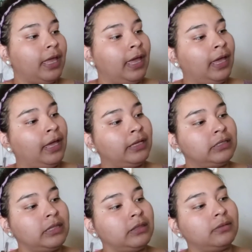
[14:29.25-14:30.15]

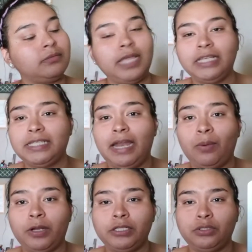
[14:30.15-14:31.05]
and things that
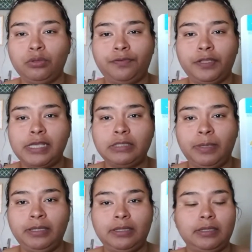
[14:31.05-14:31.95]
I want to do for this
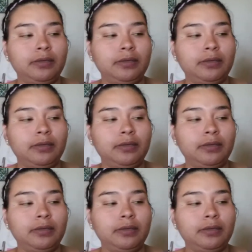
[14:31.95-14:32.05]
month.